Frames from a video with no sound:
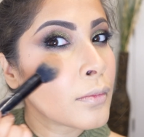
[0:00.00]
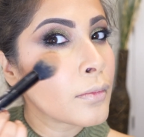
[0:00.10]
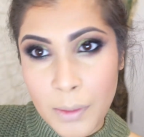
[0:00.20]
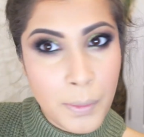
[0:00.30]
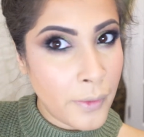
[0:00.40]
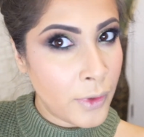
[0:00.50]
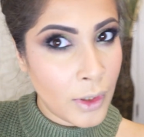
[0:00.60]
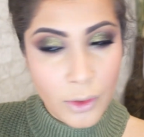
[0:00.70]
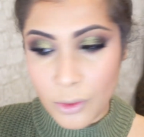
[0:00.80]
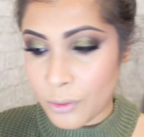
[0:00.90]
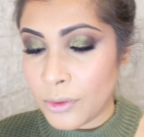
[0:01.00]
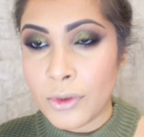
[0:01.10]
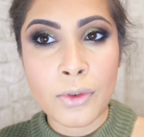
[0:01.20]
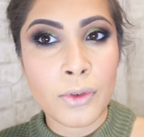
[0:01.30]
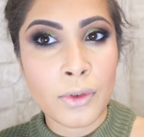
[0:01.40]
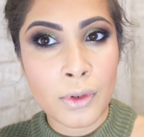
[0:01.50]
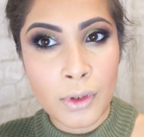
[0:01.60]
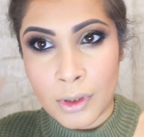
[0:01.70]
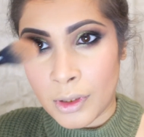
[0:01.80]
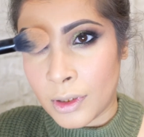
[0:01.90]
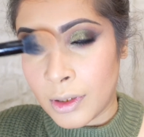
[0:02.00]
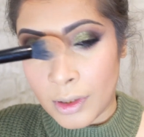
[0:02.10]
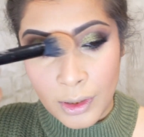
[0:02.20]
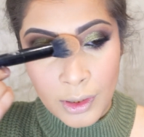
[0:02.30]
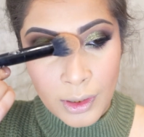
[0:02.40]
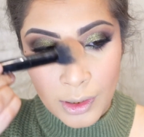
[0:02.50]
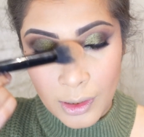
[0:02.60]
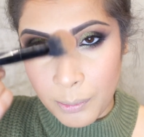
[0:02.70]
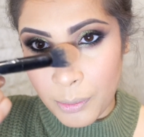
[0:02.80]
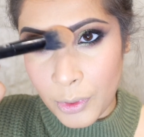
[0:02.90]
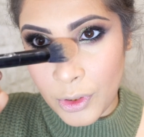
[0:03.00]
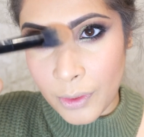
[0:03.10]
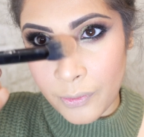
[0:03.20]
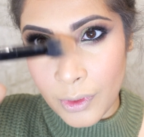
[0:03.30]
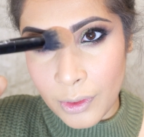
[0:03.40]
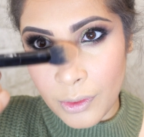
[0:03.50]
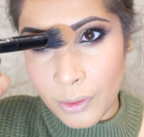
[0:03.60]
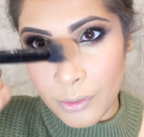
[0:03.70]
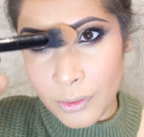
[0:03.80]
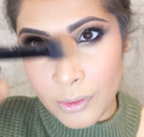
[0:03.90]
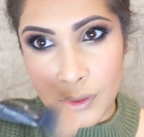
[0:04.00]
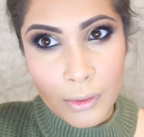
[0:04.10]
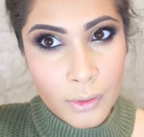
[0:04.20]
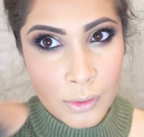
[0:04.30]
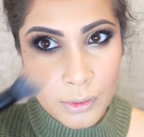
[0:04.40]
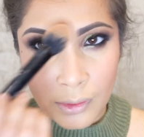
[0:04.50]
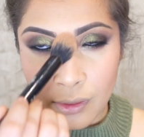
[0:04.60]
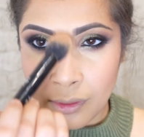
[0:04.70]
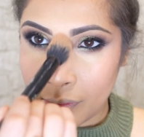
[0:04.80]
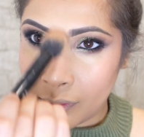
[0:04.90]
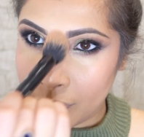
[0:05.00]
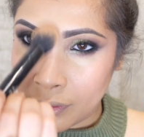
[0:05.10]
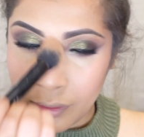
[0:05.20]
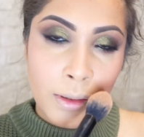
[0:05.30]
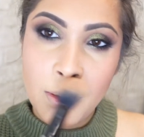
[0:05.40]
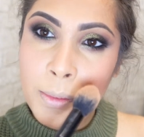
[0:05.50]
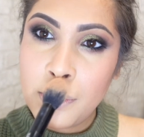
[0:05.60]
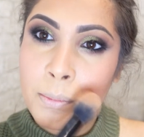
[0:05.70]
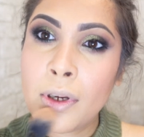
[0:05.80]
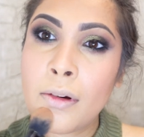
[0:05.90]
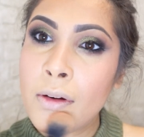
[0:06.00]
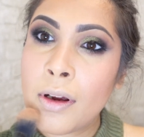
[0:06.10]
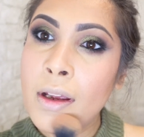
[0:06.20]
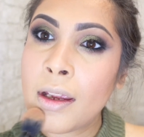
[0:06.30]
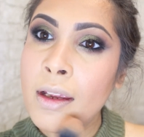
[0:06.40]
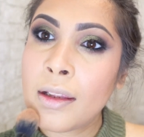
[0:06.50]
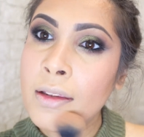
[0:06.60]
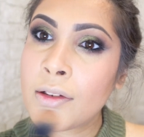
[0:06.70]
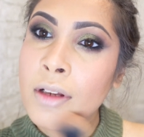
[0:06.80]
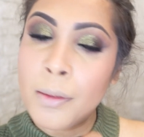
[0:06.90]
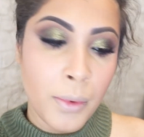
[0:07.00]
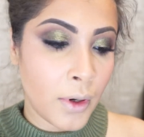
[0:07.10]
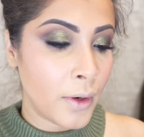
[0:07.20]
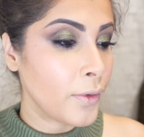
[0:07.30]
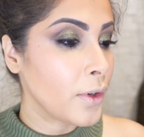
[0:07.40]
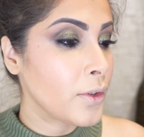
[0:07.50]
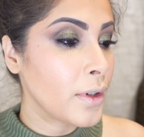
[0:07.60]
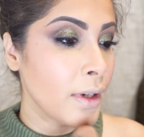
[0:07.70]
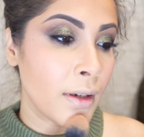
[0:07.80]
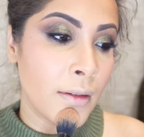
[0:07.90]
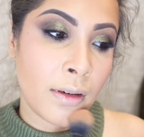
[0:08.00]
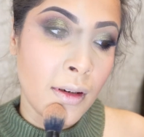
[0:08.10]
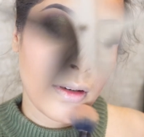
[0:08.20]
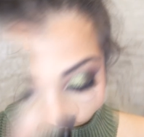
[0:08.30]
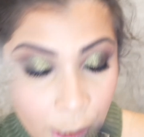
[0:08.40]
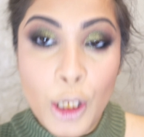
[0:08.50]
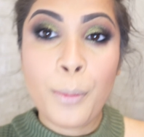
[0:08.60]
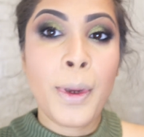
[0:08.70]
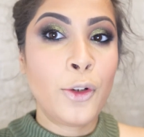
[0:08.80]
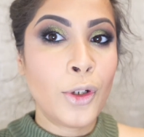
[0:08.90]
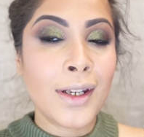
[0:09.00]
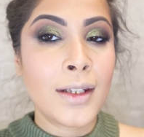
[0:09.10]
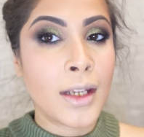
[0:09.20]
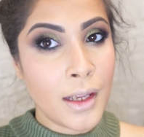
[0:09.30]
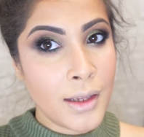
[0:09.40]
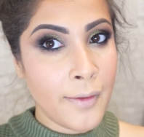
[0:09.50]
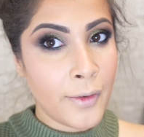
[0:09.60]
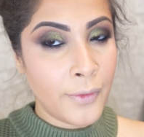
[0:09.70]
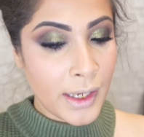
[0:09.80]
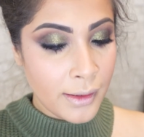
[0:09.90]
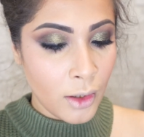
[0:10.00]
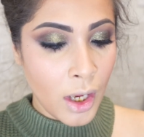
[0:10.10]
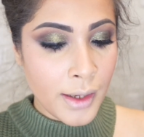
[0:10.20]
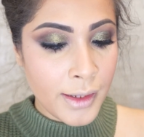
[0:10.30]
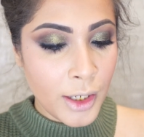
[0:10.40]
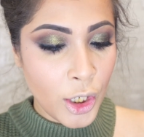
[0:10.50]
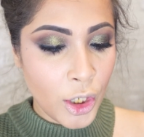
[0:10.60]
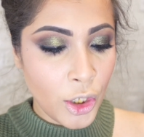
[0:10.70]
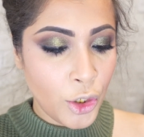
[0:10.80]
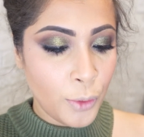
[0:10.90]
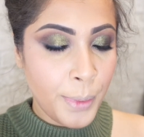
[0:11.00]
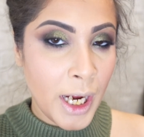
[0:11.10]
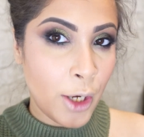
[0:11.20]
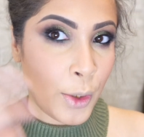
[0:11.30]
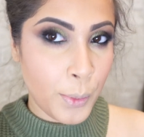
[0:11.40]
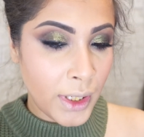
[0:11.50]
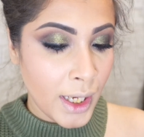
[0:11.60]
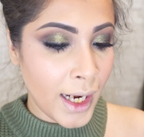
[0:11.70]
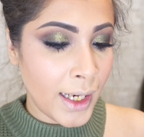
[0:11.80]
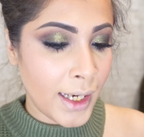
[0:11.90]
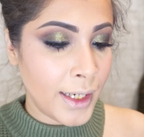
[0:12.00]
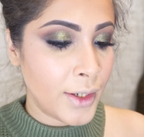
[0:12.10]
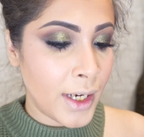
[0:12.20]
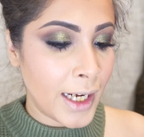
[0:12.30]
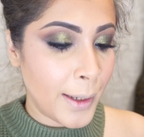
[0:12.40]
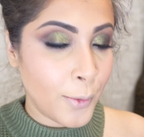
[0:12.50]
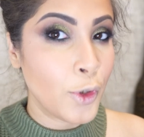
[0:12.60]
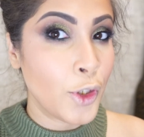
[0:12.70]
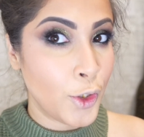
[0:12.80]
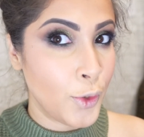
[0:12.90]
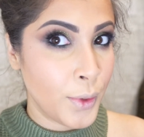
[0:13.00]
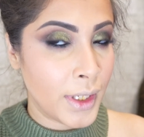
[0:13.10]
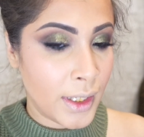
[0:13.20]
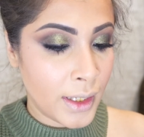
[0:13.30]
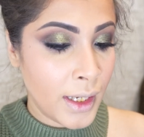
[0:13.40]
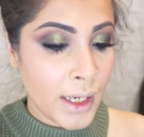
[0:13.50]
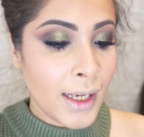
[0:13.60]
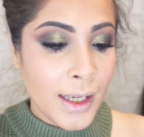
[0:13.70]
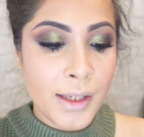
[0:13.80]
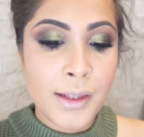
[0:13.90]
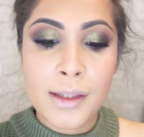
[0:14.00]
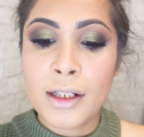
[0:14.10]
tip of your nose, the bridge of your nose, cupid bow, and the top part of your chin. Now Patrick Ta does have a face gloss here to pair it with the highlighter, and I'm going to use it. It's